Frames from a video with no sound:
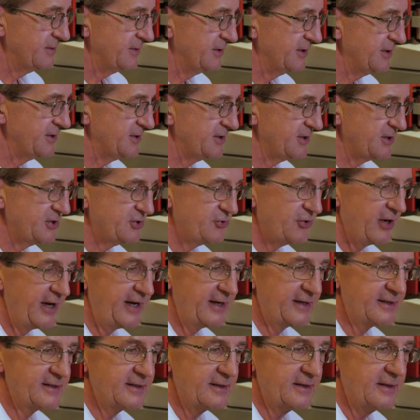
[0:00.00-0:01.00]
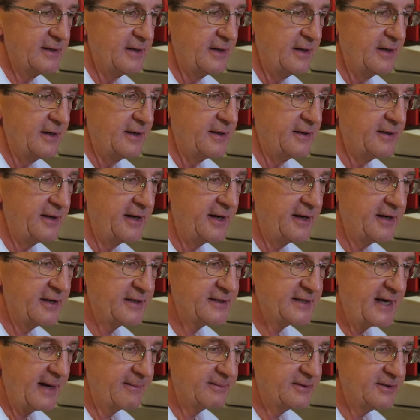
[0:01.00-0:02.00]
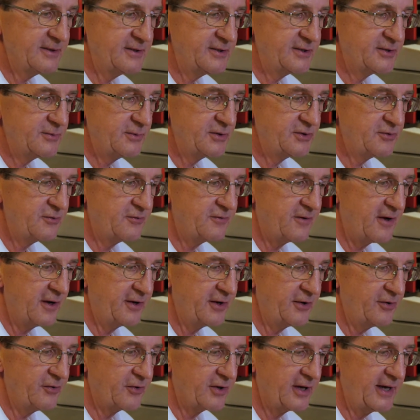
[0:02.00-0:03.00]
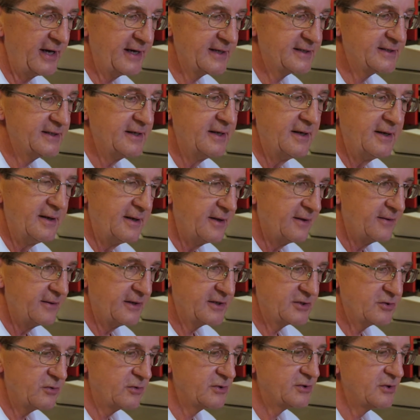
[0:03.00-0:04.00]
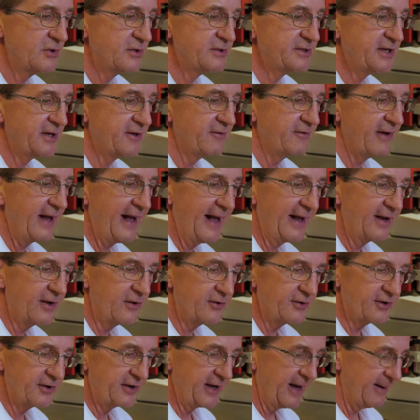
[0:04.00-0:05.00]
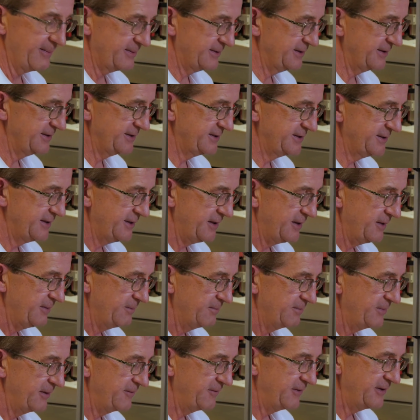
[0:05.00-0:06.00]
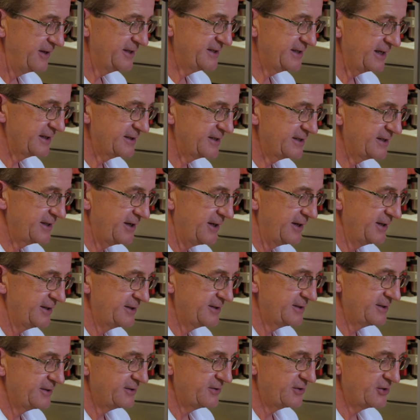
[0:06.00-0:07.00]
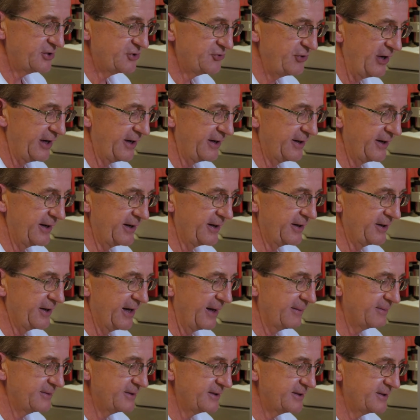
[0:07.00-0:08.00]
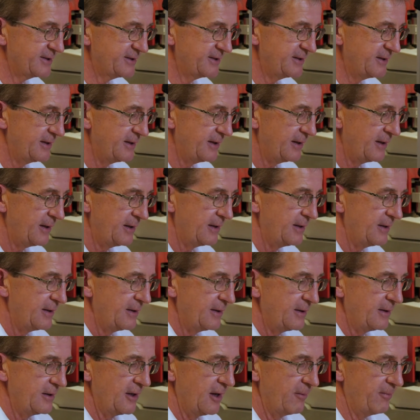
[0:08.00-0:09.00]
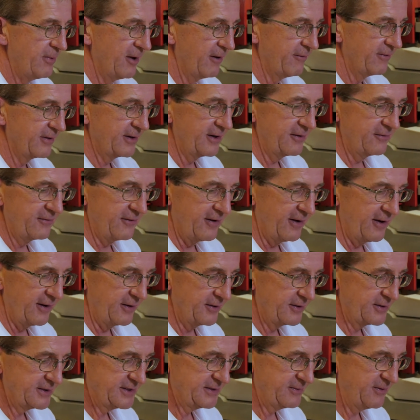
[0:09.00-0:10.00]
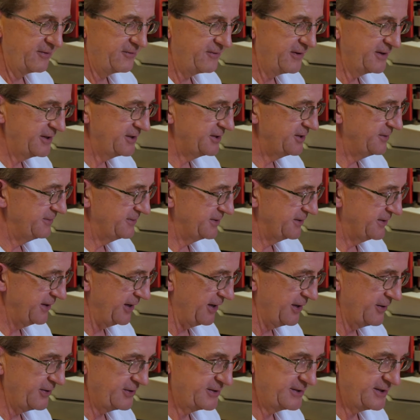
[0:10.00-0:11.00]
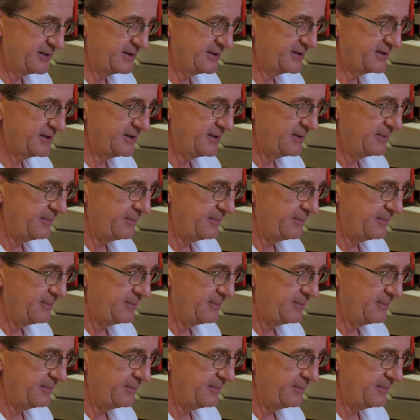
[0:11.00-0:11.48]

just the straight needle adapters which you'll find in your kit. There's also a set of angled adapters, but for this exercise the straight needle adapters are perfectly fine. So we've fitted them to the hoses